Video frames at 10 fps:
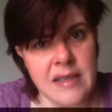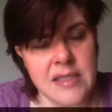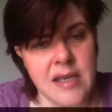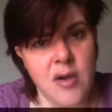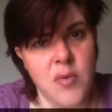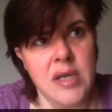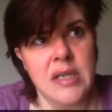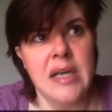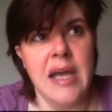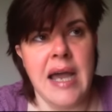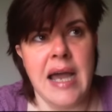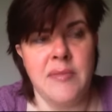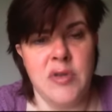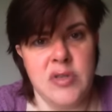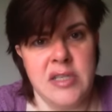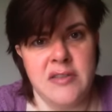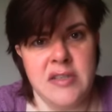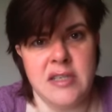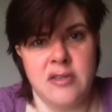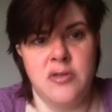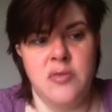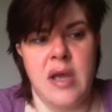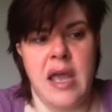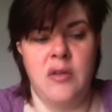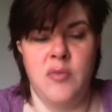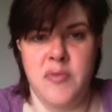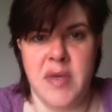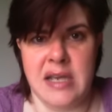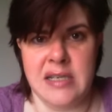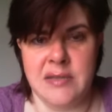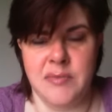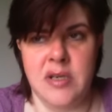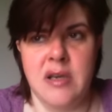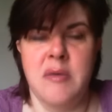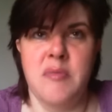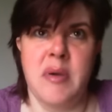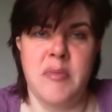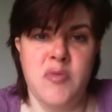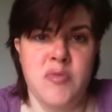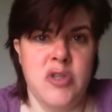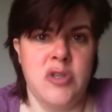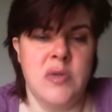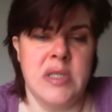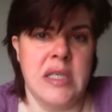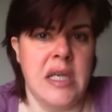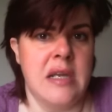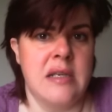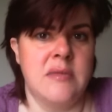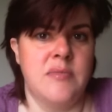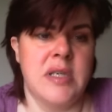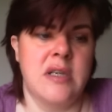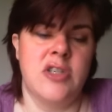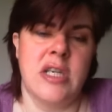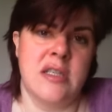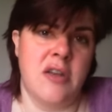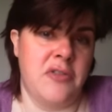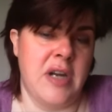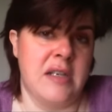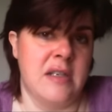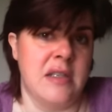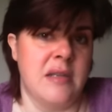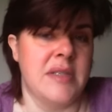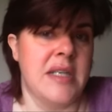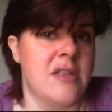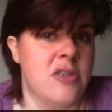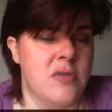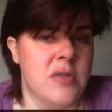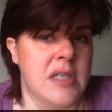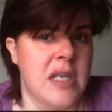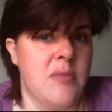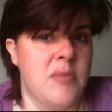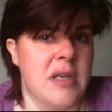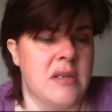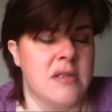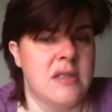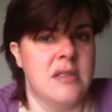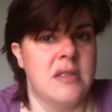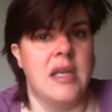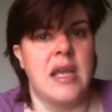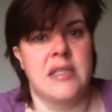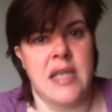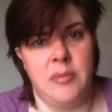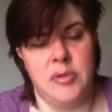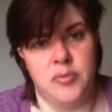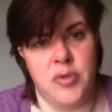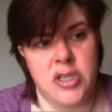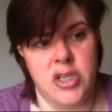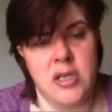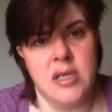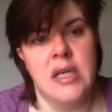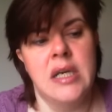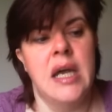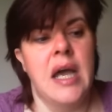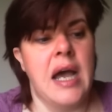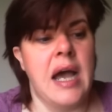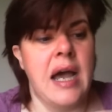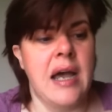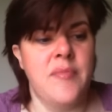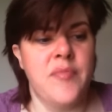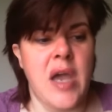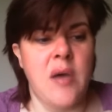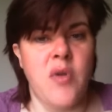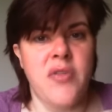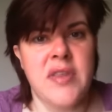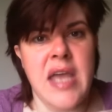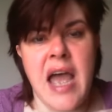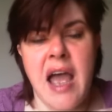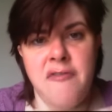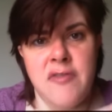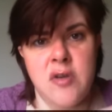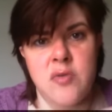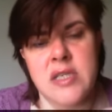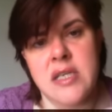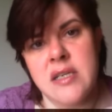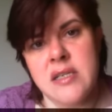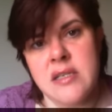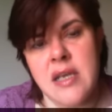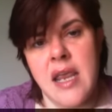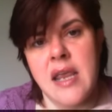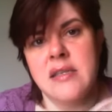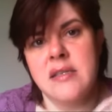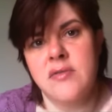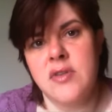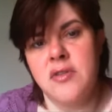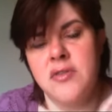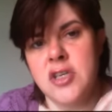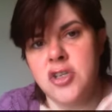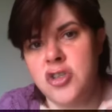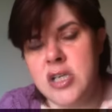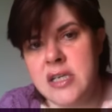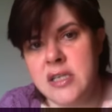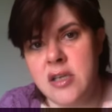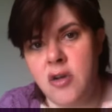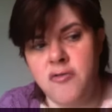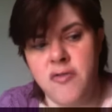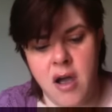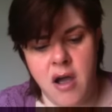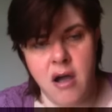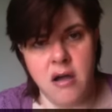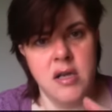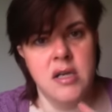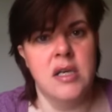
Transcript: So I'm using it to help with my asthma. My mum's using it because she has arthritis, and my dad's using it because he has high blood pressure. Um, and one thing that I have noticed is that this year so far,